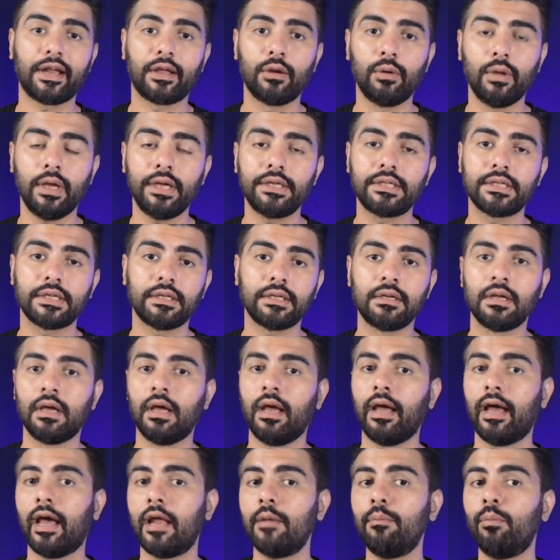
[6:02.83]
regulated,
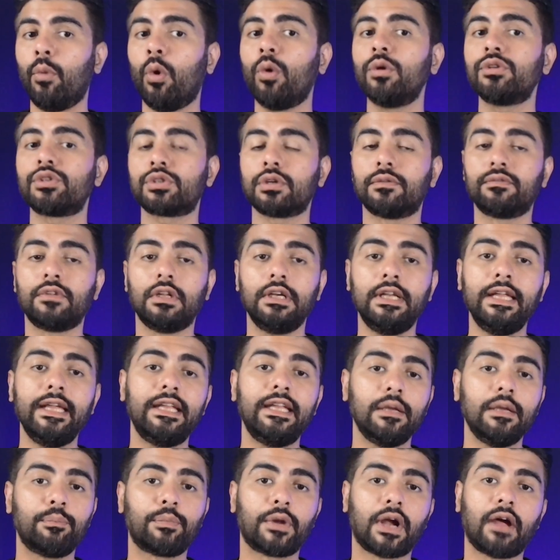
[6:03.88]
and most of the
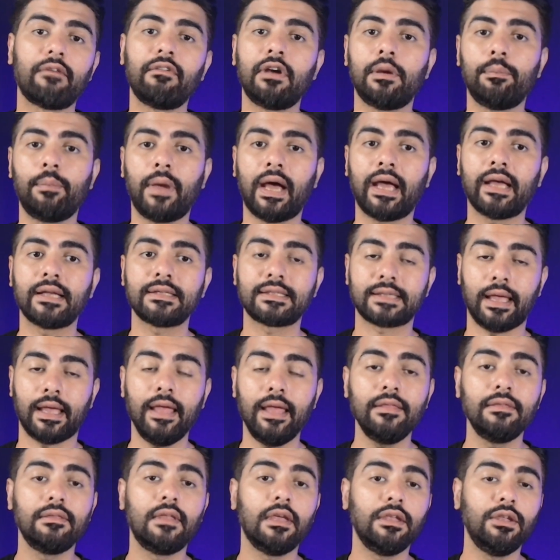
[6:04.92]
leading private banks
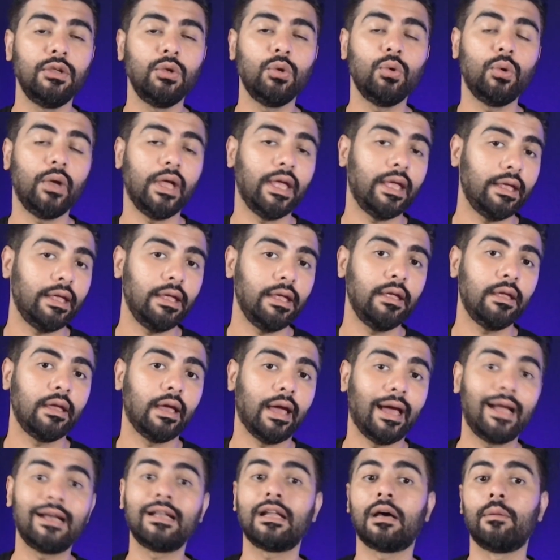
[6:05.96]
in the UAE
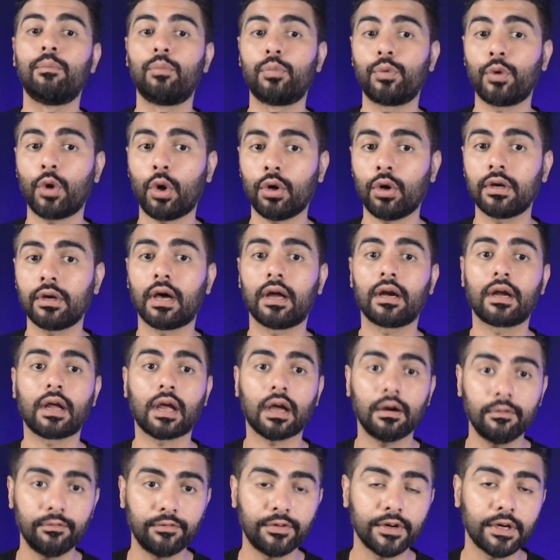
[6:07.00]
and abroad are
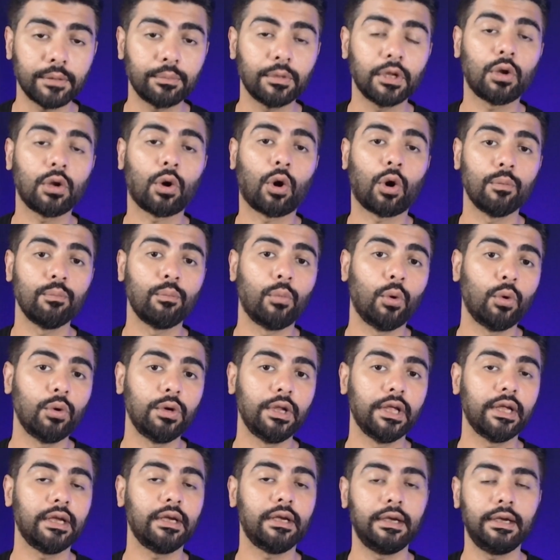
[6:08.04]
comfortable
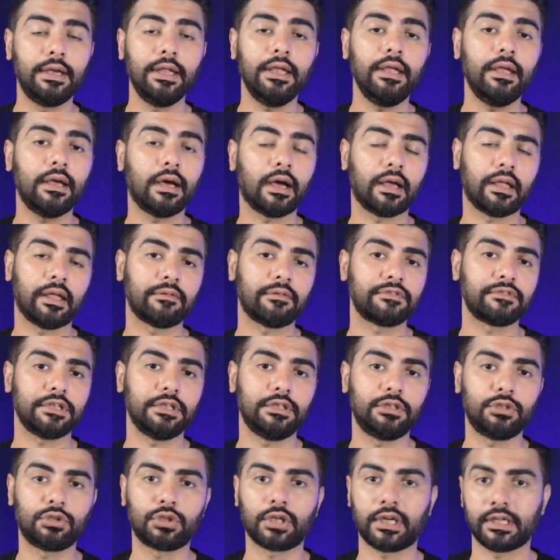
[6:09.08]
onboarding
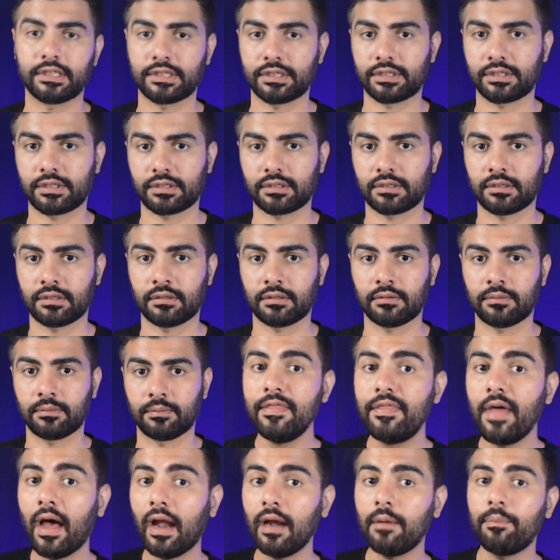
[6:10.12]
DIFC trusts.
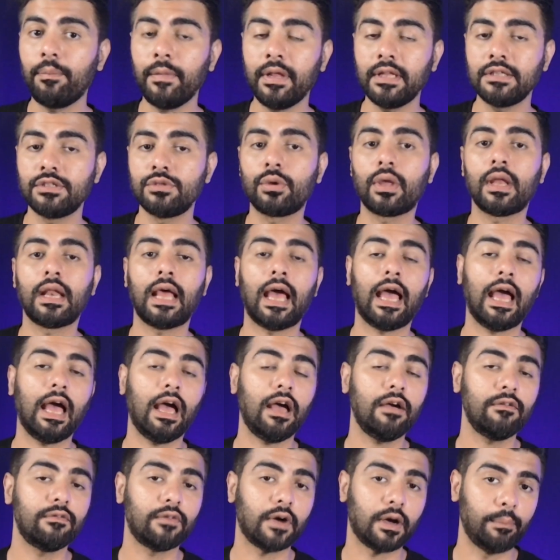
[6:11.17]
That means you can
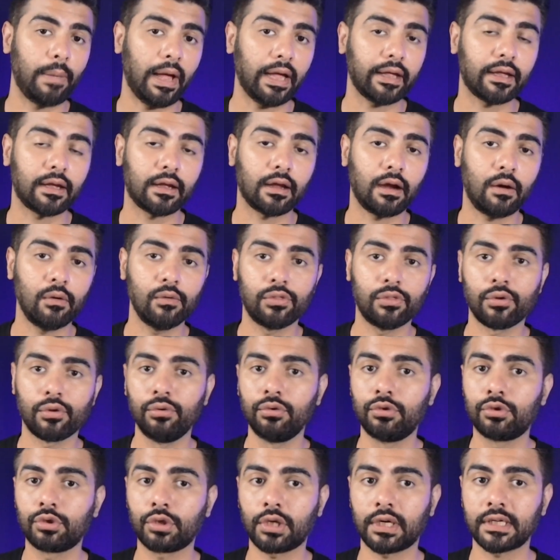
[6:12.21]
have a bank account
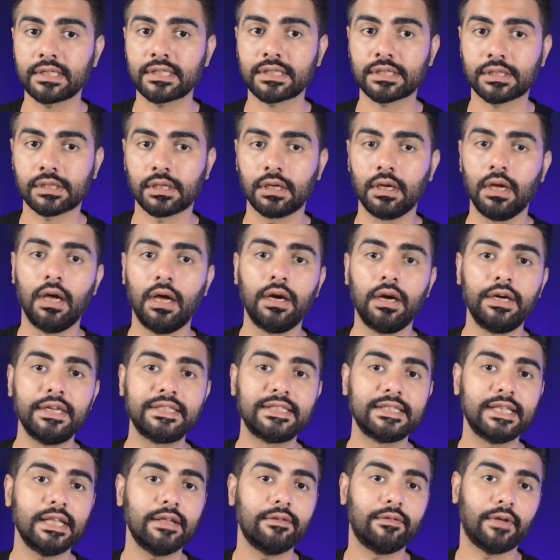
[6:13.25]
through trust,
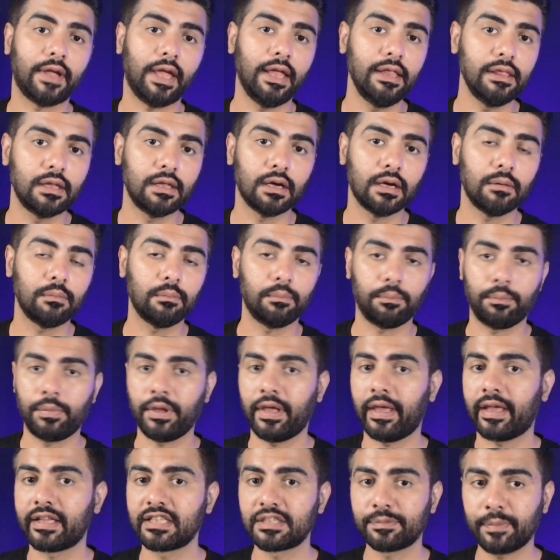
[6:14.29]
receive income,
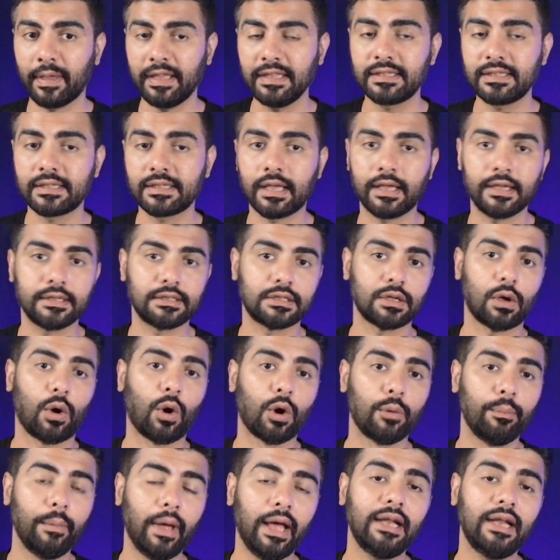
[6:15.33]
pay expenses,
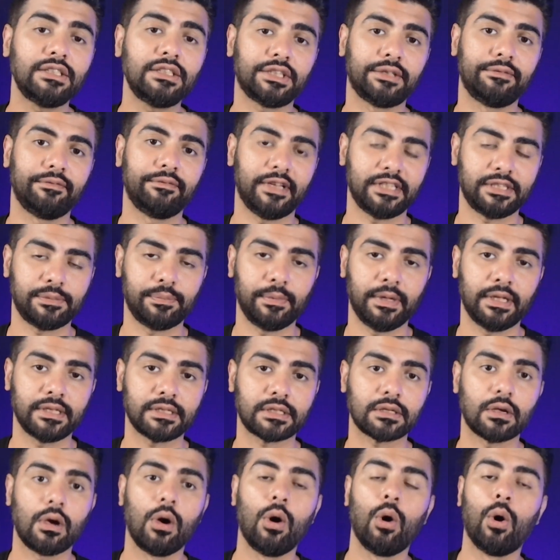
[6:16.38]
or manage
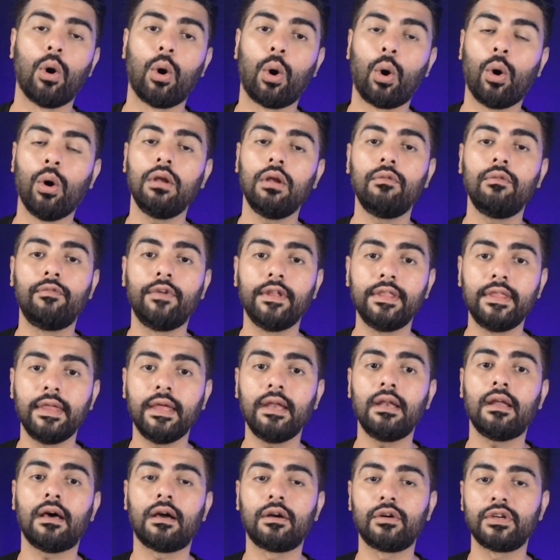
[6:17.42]
investments, all
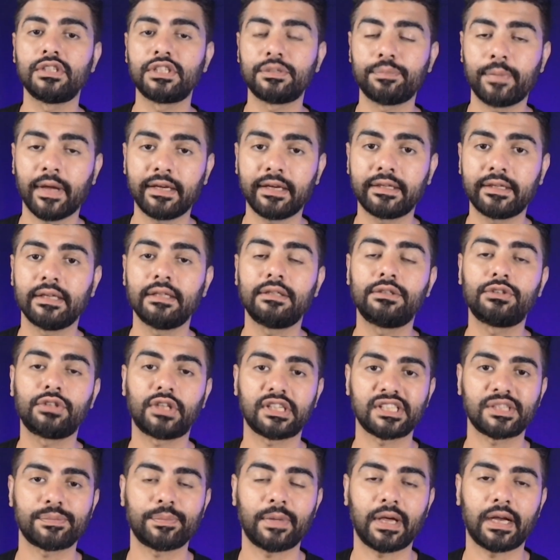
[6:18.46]
within a respected,
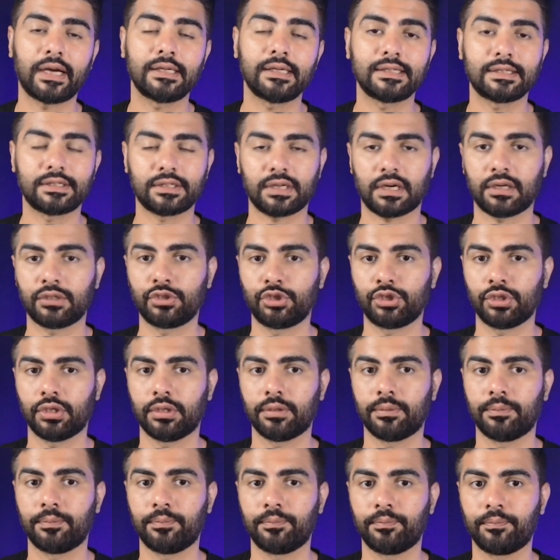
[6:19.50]
transparent
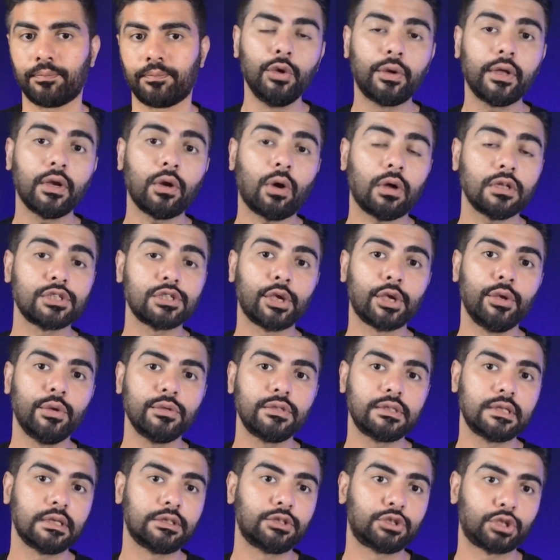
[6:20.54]
structure. You can also
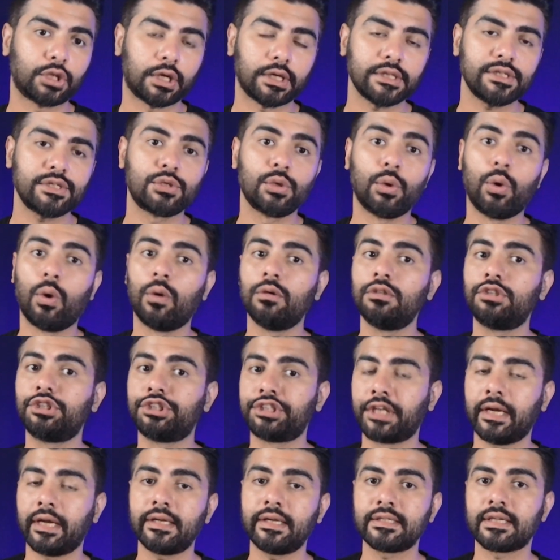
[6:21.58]
use the trust to hold
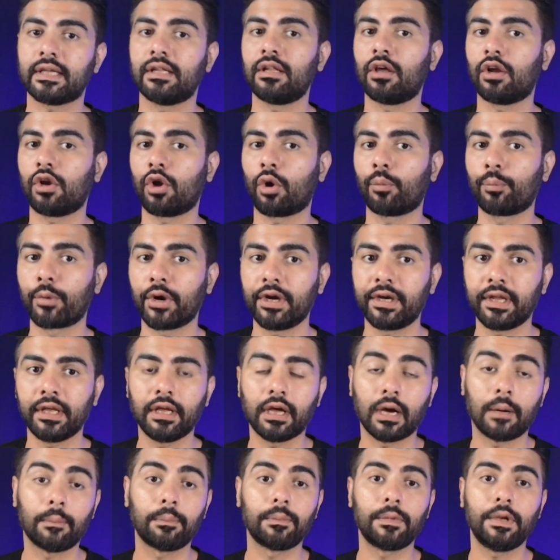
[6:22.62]
shares in an
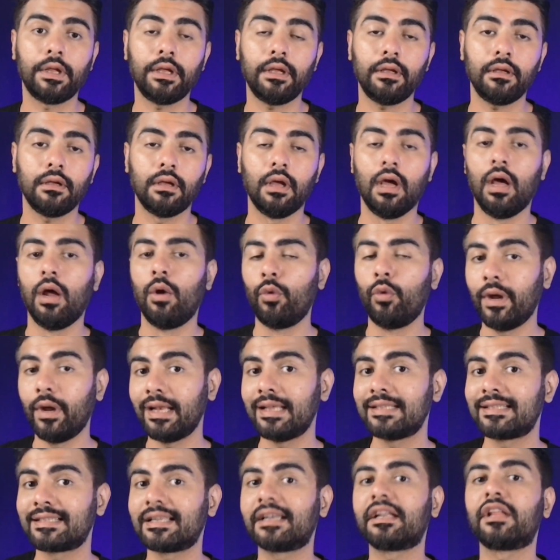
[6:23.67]
operating company,
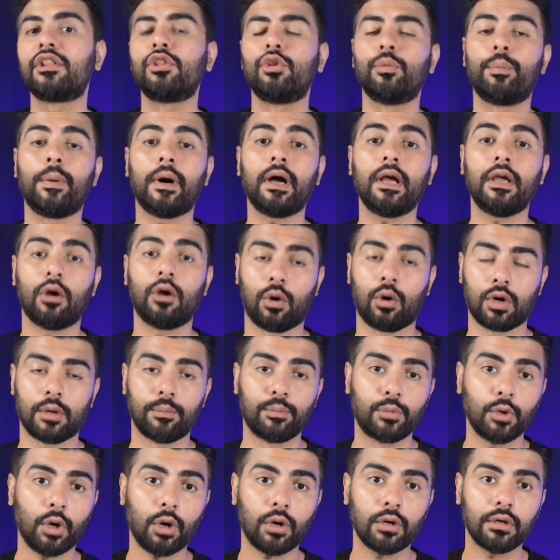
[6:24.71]
real estate in Dubai or
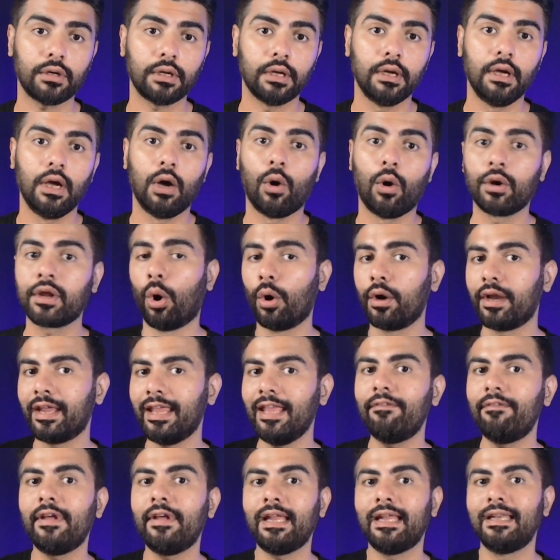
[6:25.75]
abroad, or
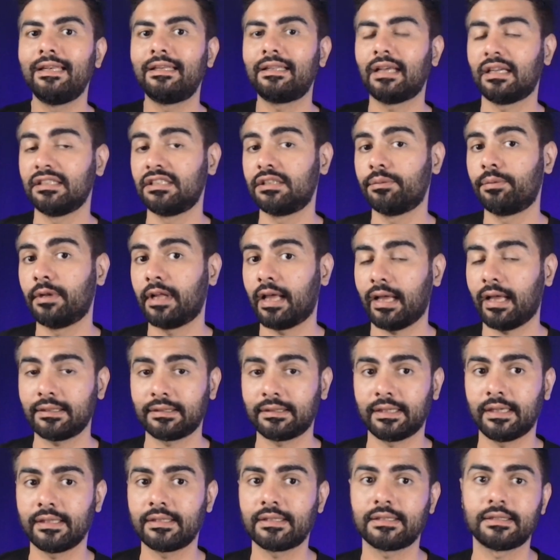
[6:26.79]
even intangible
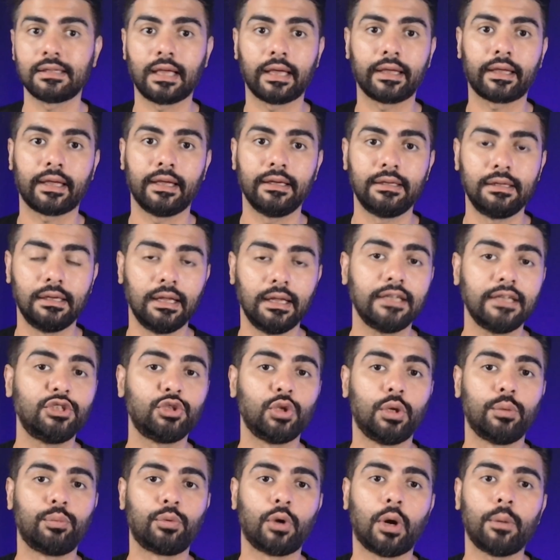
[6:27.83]
assets like
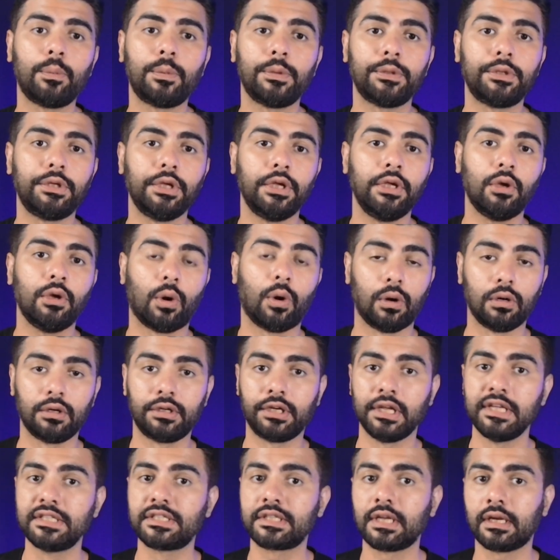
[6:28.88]
intellectual property or
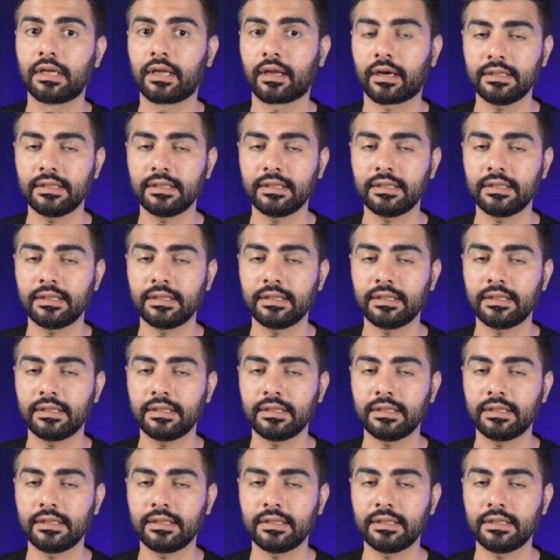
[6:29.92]
digital